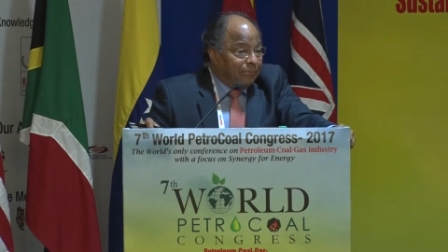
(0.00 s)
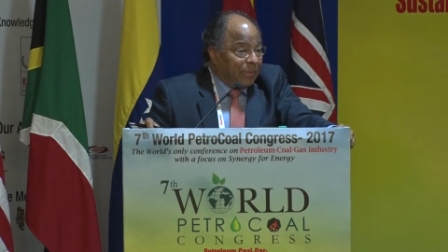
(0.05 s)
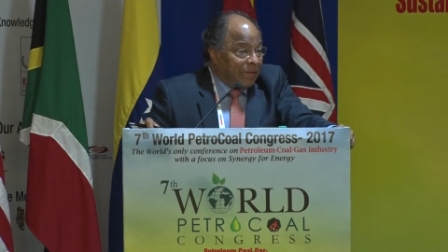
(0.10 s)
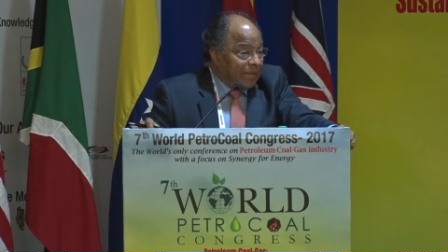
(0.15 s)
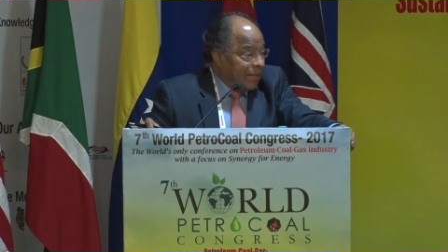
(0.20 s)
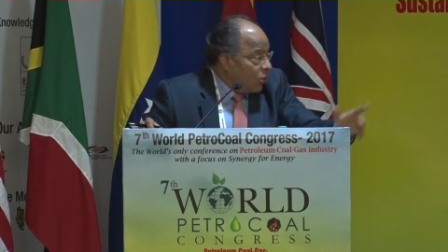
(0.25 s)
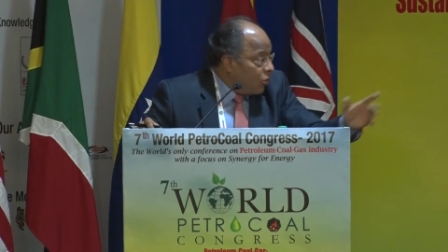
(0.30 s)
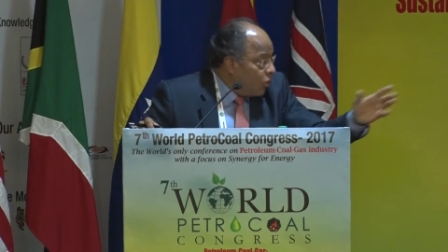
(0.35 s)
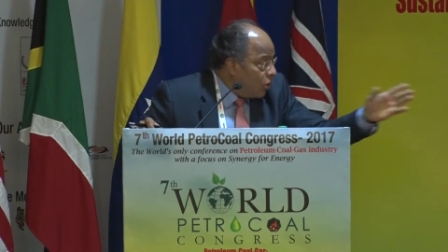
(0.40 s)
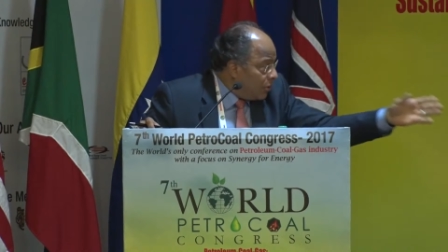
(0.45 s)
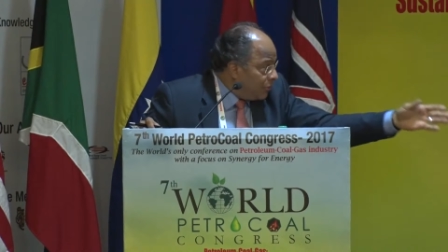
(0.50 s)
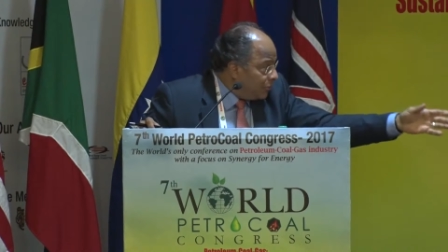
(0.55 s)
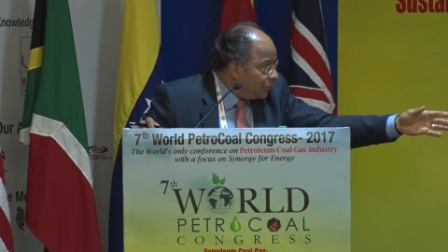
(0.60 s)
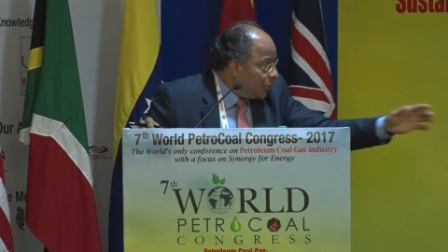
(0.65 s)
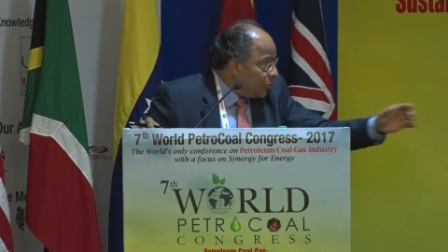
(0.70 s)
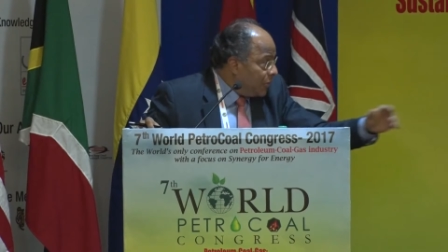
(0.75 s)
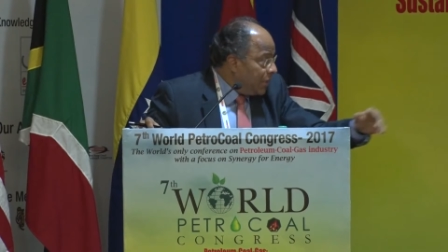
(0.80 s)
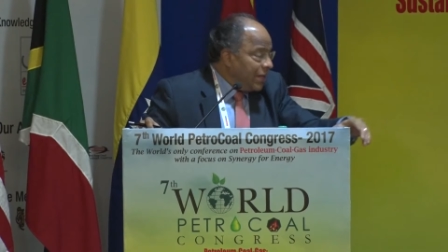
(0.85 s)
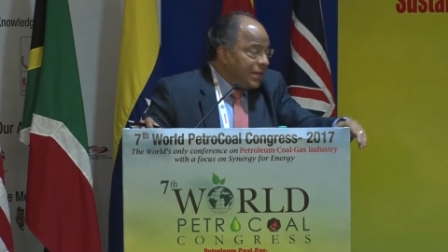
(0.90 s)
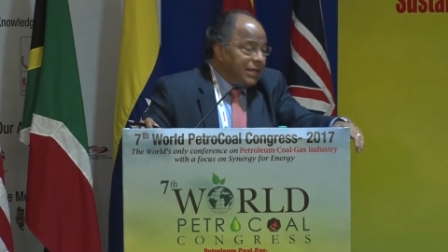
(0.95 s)
But
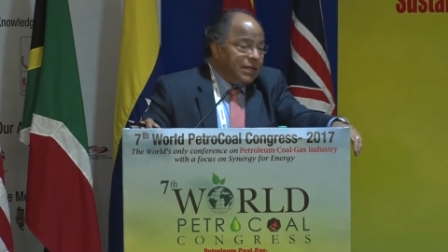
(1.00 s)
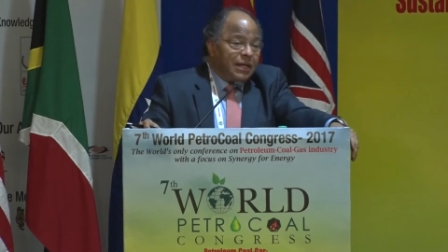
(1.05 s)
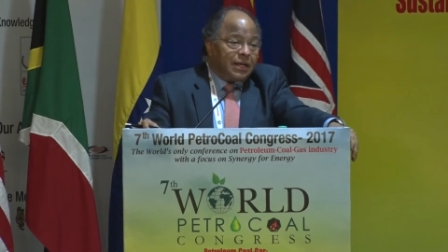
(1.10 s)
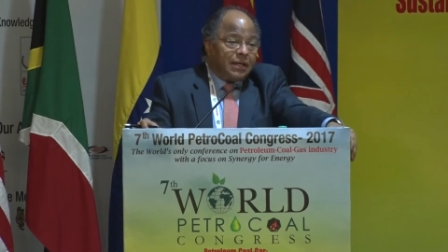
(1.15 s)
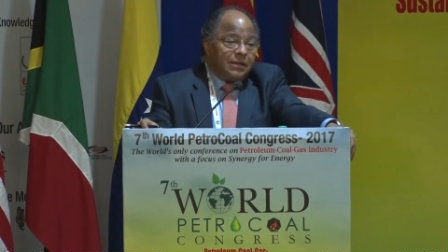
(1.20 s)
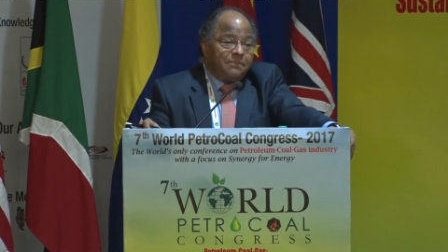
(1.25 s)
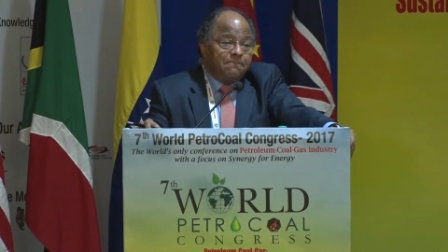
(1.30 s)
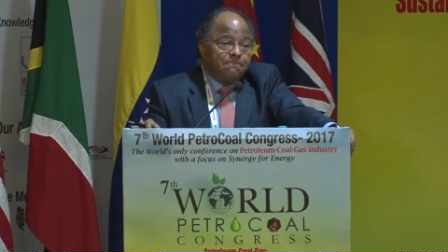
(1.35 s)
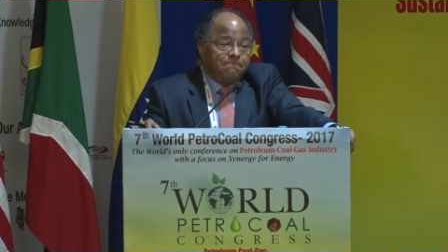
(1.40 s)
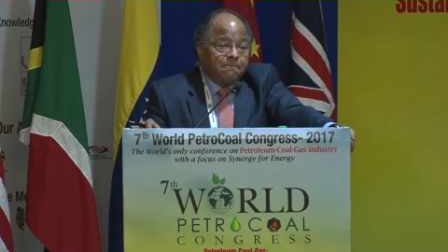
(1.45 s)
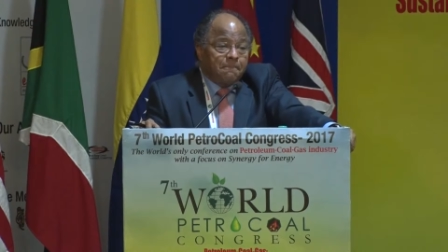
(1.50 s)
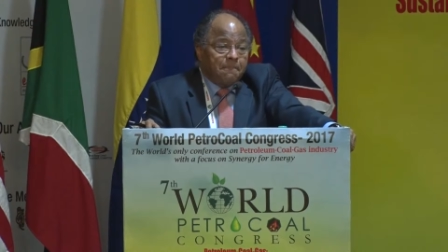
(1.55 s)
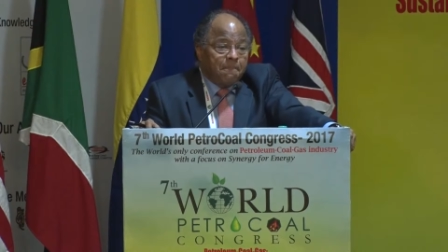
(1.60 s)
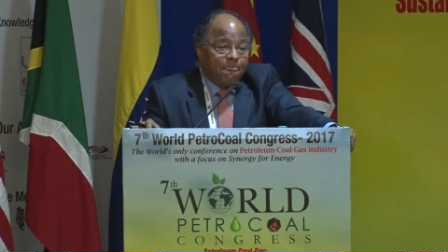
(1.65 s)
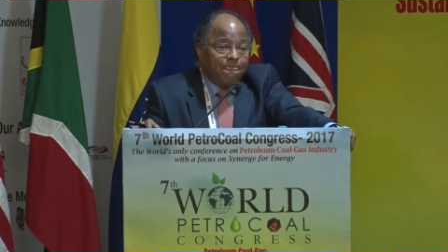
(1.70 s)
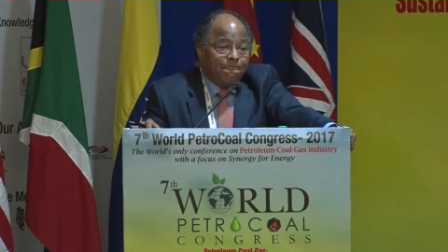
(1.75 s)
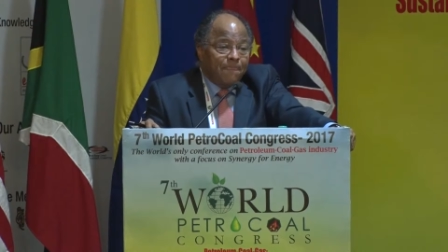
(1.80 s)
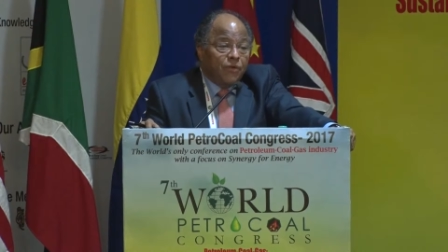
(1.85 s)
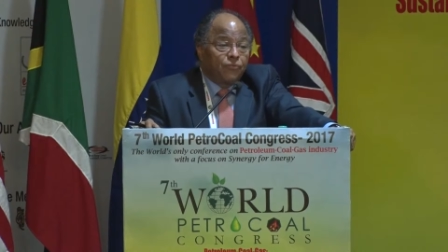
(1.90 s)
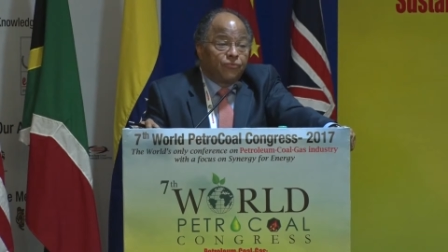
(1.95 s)
also India
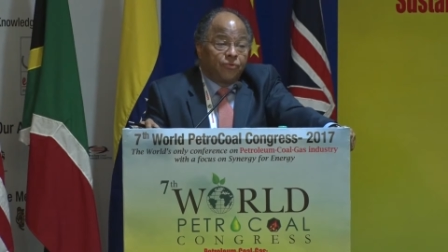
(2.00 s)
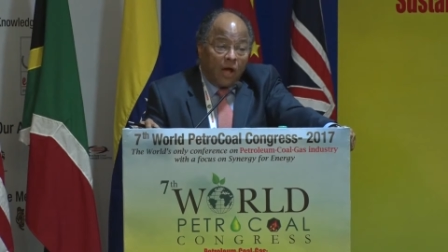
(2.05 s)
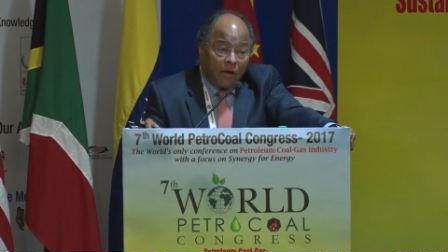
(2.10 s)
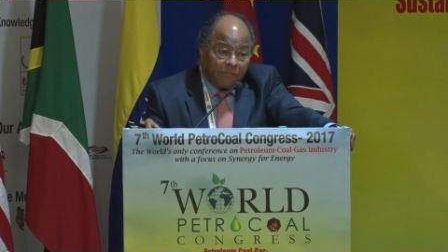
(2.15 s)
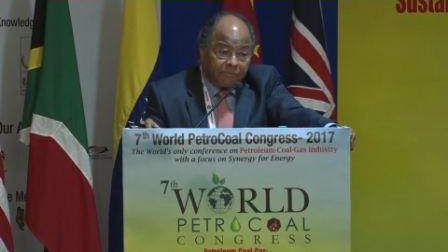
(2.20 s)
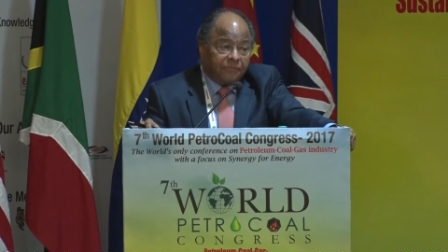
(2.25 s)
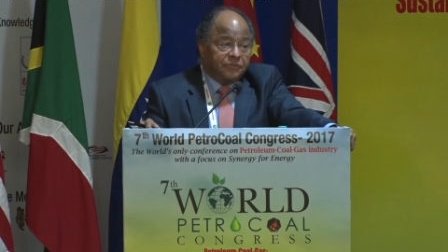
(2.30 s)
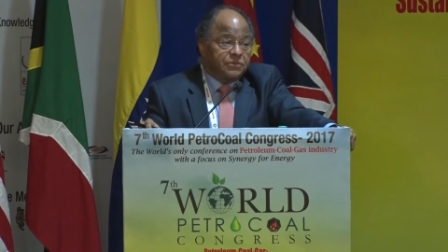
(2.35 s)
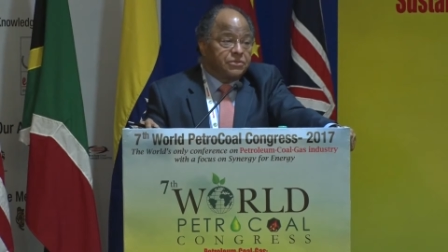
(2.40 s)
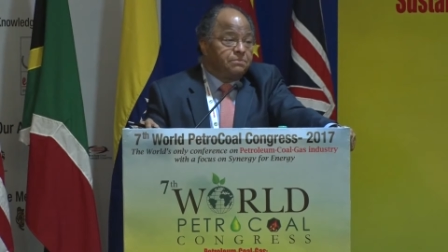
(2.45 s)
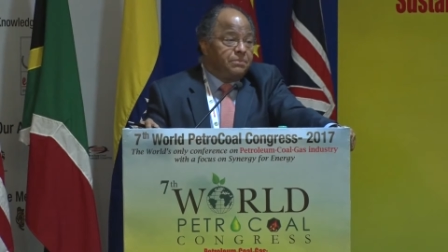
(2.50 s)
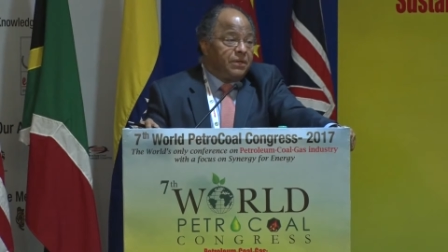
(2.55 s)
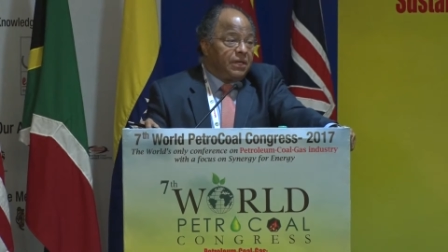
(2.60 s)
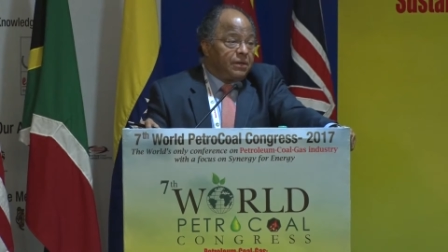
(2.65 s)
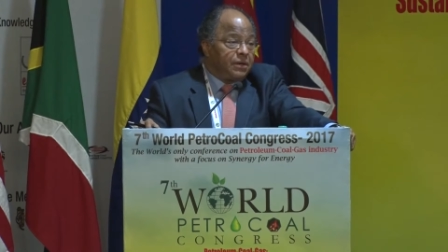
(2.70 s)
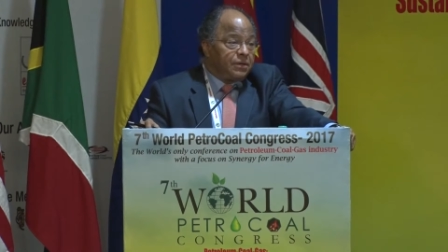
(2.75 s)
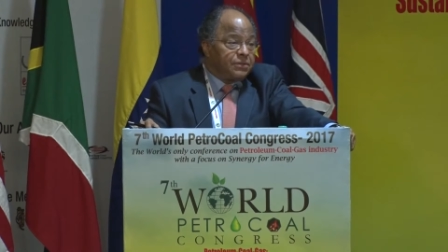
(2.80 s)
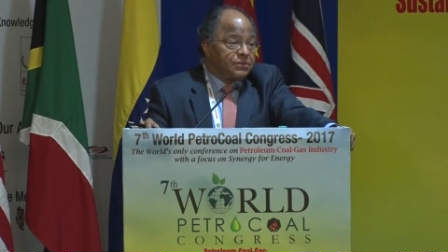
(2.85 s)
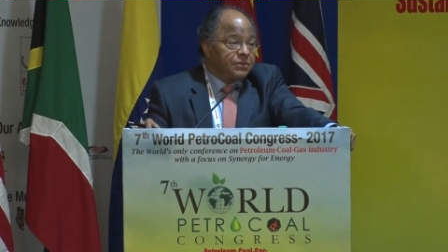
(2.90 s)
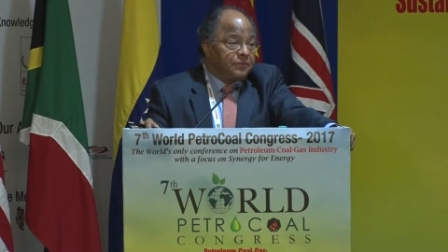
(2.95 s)
suffers
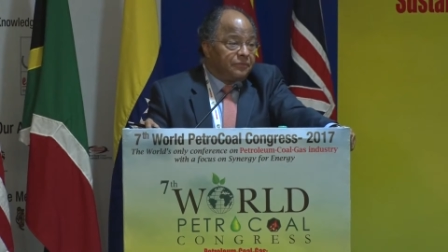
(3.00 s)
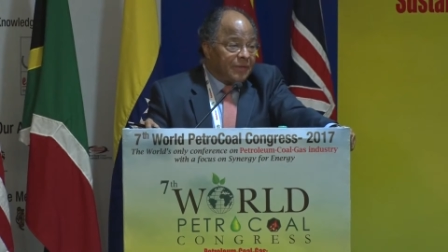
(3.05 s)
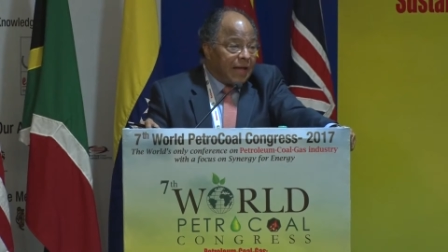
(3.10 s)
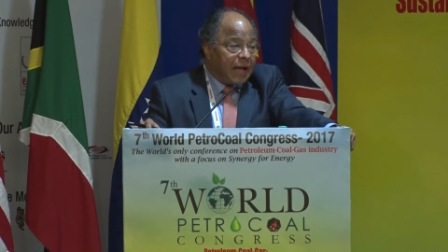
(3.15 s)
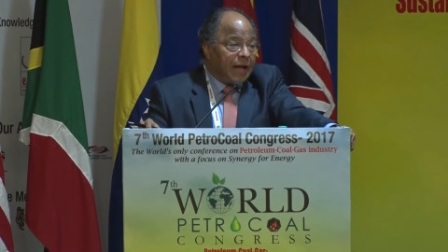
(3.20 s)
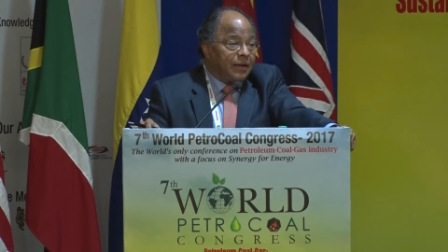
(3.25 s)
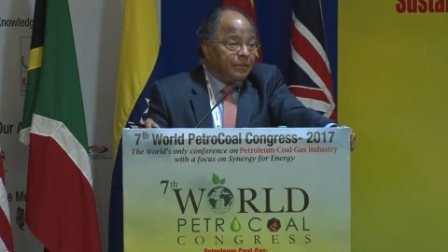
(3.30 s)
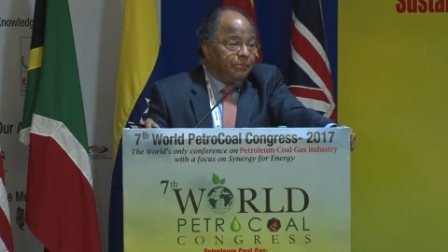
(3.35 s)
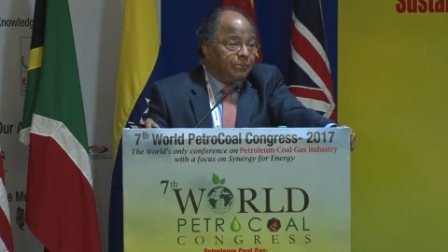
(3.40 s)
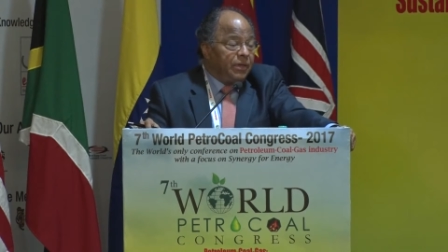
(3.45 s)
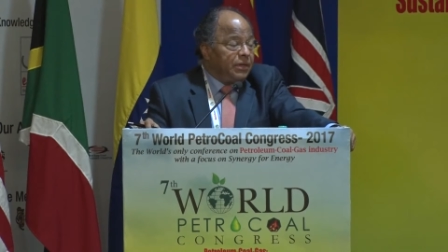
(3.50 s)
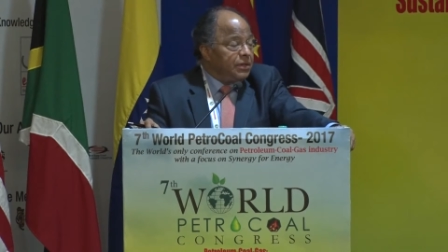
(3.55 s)
because of that,